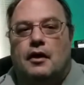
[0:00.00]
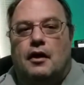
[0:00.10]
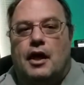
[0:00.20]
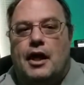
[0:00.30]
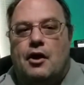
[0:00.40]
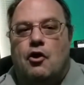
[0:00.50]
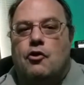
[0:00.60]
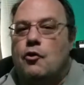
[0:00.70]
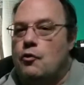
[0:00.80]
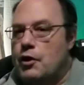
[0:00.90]
And
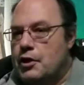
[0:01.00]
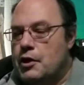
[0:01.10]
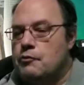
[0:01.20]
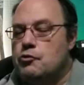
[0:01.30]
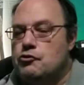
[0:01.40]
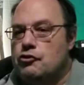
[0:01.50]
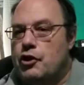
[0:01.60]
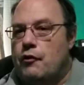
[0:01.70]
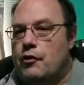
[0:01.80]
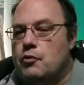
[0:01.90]
although it comes with
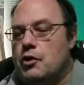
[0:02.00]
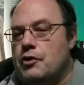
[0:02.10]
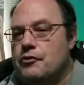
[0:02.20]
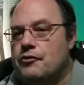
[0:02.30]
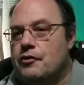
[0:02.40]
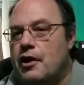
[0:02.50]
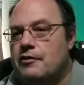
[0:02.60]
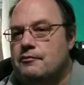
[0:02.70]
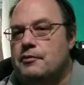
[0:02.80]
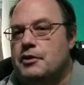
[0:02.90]
generic ones,
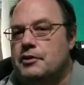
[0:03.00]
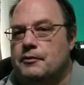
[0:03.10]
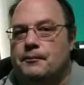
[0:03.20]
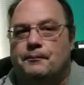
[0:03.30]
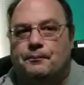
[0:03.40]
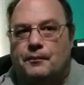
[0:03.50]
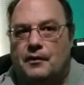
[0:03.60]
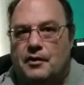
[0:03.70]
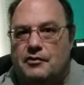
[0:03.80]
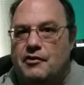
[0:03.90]
I've been
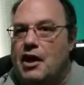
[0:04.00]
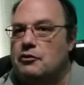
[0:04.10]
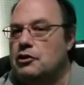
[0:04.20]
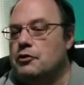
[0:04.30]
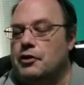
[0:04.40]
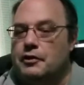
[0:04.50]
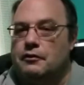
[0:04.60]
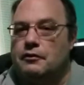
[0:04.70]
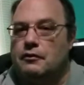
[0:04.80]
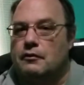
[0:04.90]
downloading
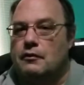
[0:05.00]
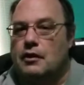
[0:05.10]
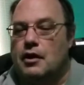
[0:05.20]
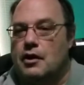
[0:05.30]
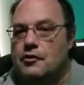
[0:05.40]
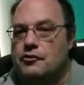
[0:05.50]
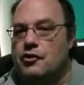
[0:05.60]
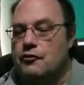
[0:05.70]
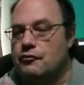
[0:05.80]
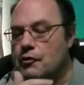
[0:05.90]
uh,
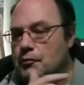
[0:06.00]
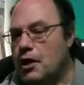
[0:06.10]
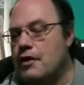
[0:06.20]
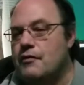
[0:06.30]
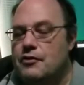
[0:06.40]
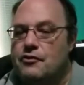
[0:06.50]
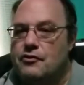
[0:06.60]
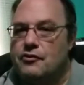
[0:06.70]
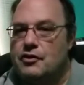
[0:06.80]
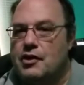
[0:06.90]
stuff from live A T
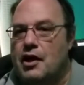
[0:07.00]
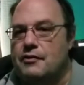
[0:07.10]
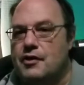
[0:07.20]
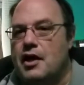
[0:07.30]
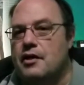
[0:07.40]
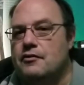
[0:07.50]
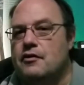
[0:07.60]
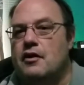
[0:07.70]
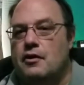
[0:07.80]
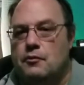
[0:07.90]
C dot net,
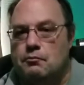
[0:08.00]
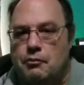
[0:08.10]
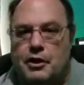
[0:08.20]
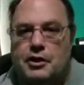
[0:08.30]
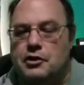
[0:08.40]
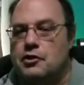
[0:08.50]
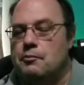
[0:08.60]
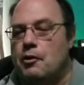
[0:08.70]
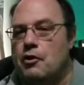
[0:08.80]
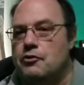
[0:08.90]
breaking it
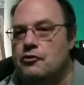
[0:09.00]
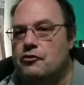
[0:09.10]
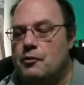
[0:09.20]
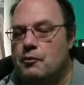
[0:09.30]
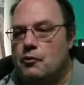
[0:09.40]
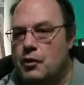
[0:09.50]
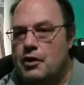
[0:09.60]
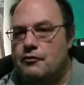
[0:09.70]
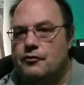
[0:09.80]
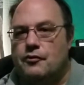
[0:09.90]
apart into separate
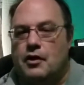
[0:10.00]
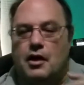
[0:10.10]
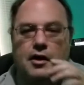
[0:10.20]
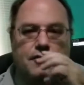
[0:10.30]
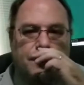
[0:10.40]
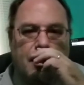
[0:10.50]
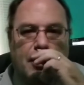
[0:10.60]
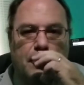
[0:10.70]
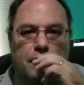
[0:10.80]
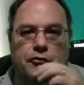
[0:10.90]
wave uh,
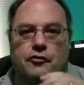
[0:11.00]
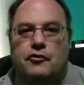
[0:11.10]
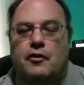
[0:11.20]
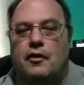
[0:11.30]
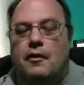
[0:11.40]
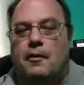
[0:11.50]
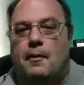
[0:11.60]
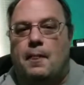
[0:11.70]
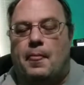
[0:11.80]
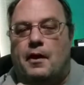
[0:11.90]
files
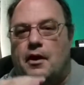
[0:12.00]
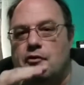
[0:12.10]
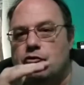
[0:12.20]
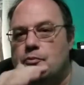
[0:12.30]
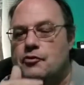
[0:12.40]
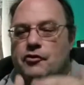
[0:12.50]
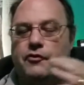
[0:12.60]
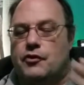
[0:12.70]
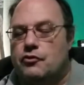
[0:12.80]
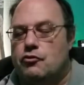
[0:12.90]
uh,
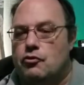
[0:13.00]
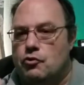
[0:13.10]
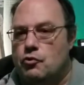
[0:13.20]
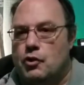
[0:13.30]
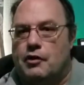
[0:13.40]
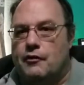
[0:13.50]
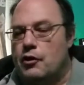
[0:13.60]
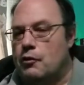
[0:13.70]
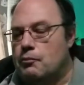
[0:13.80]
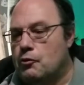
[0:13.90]
specific to whatever
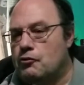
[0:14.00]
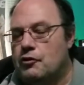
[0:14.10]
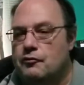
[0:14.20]
airports that I'm